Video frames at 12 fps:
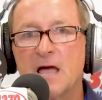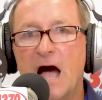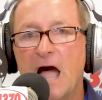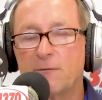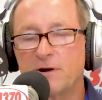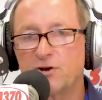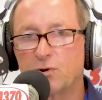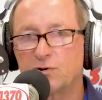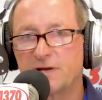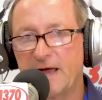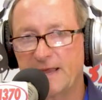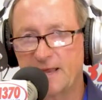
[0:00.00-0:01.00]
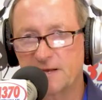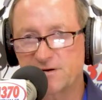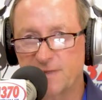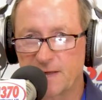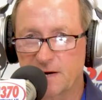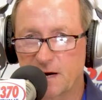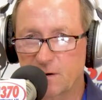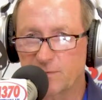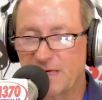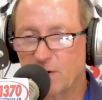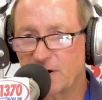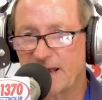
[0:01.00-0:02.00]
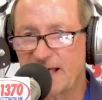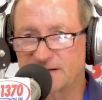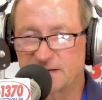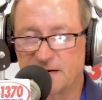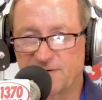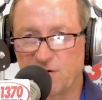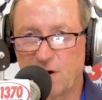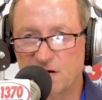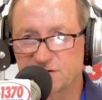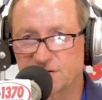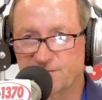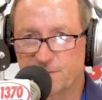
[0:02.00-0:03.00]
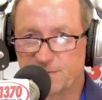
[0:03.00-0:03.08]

I already told you I can get you that car without an accident at the auction for